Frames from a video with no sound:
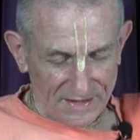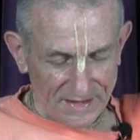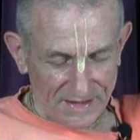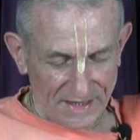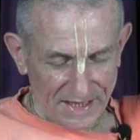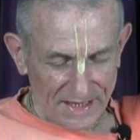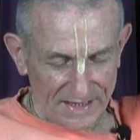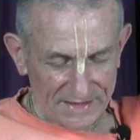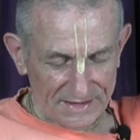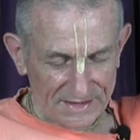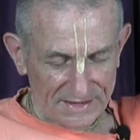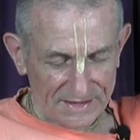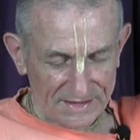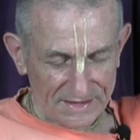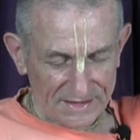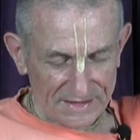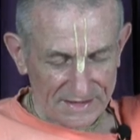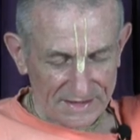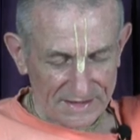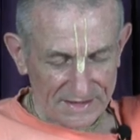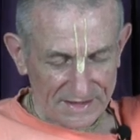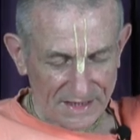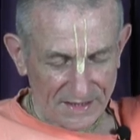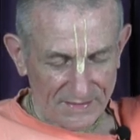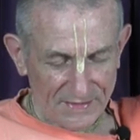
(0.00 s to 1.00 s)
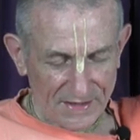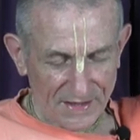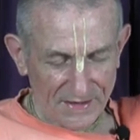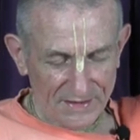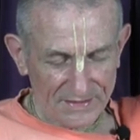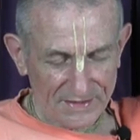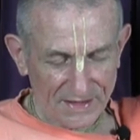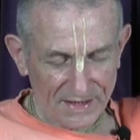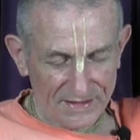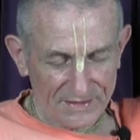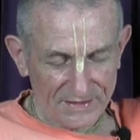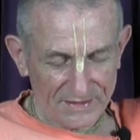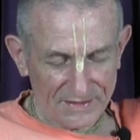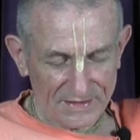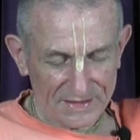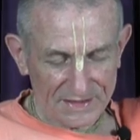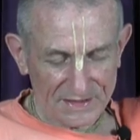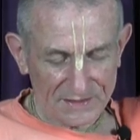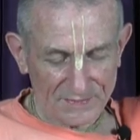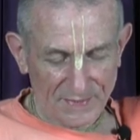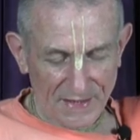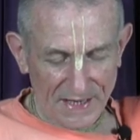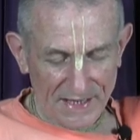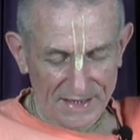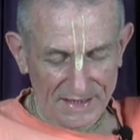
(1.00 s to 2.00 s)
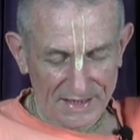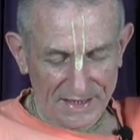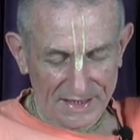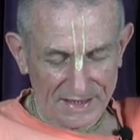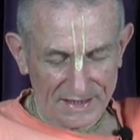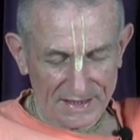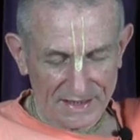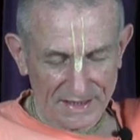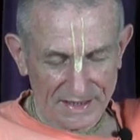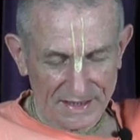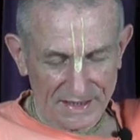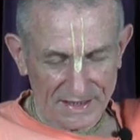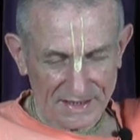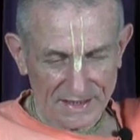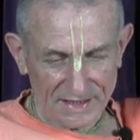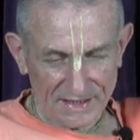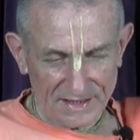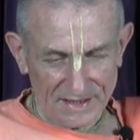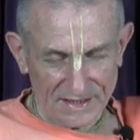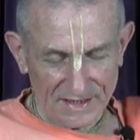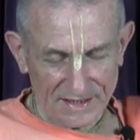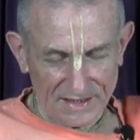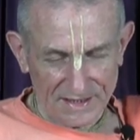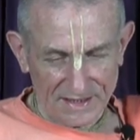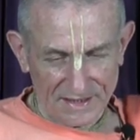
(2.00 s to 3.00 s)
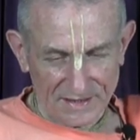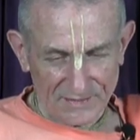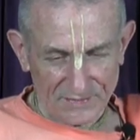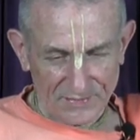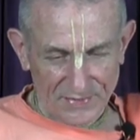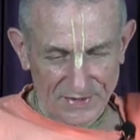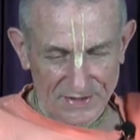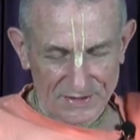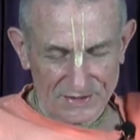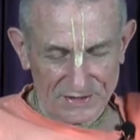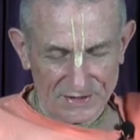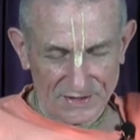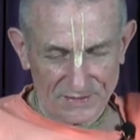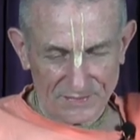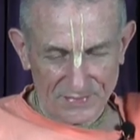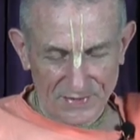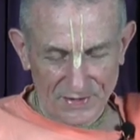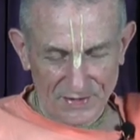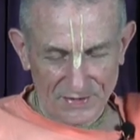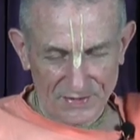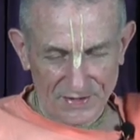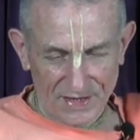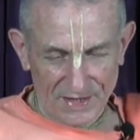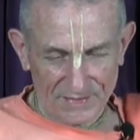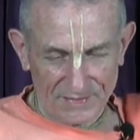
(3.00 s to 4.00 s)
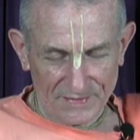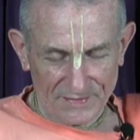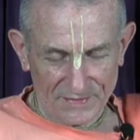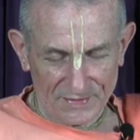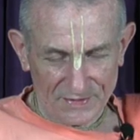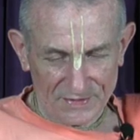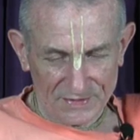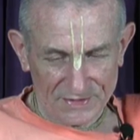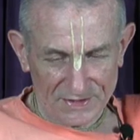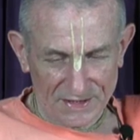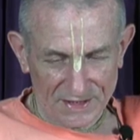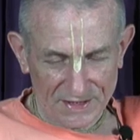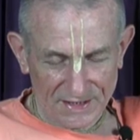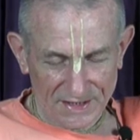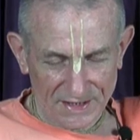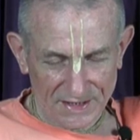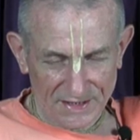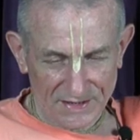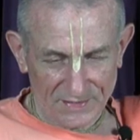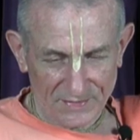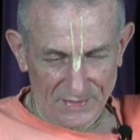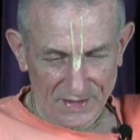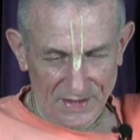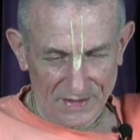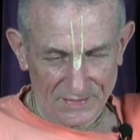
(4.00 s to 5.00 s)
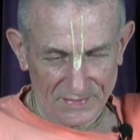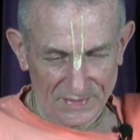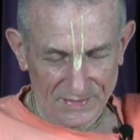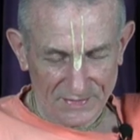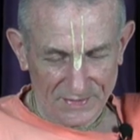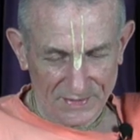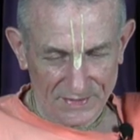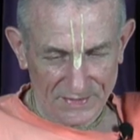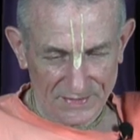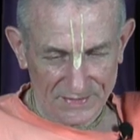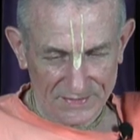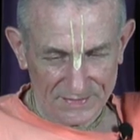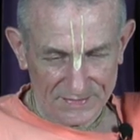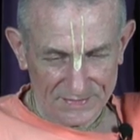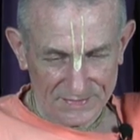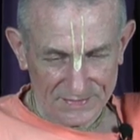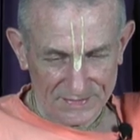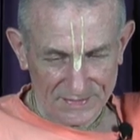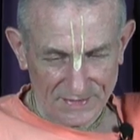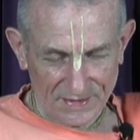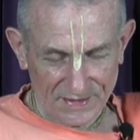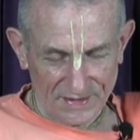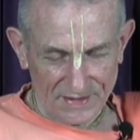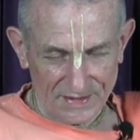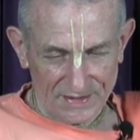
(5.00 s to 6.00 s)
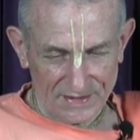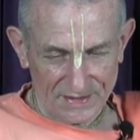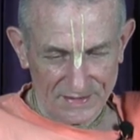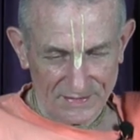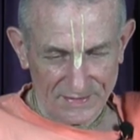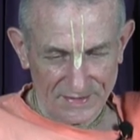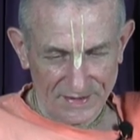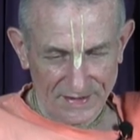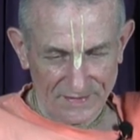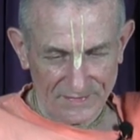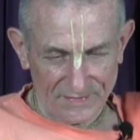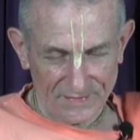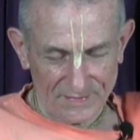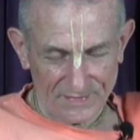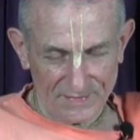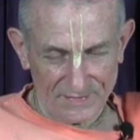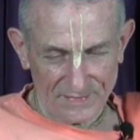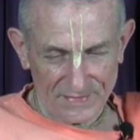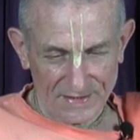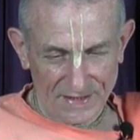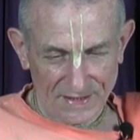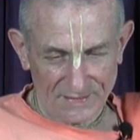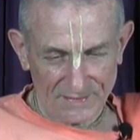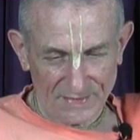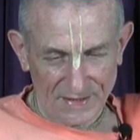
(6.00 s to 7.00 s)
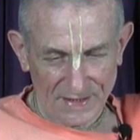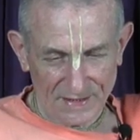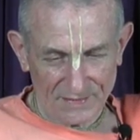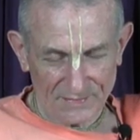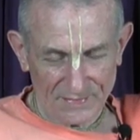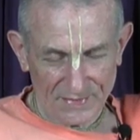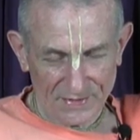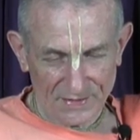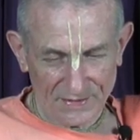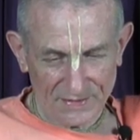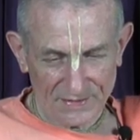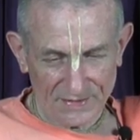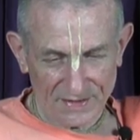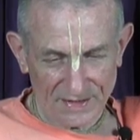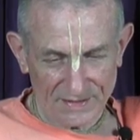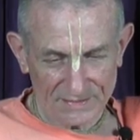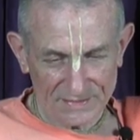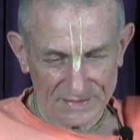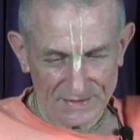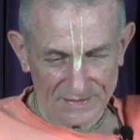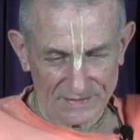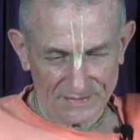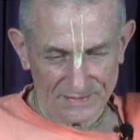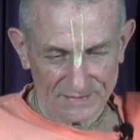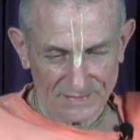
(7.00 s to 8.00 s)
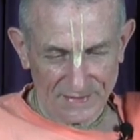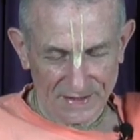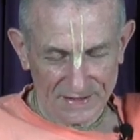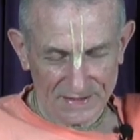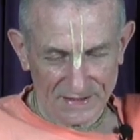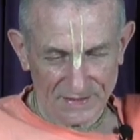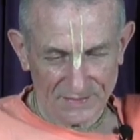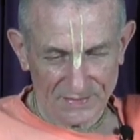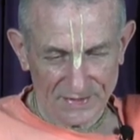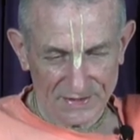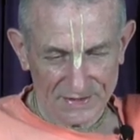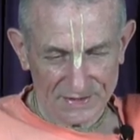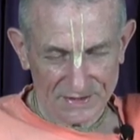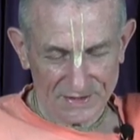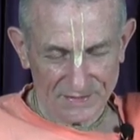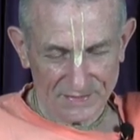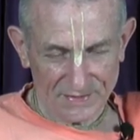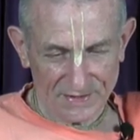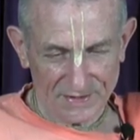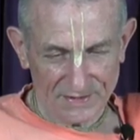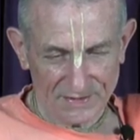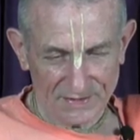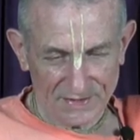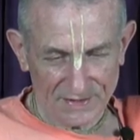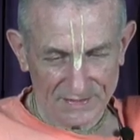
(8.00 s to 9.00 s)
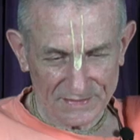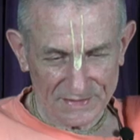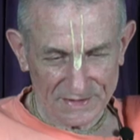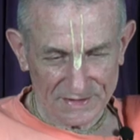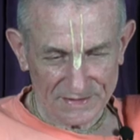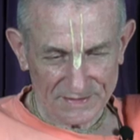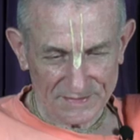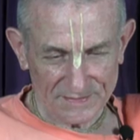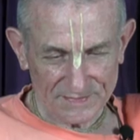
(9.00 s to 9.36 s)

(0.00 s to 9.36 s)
that's somehow or another expanding the preaching program of Lord Chaitanya Mahaprabhu. We have Namha programs, Bhakti Briksha programs.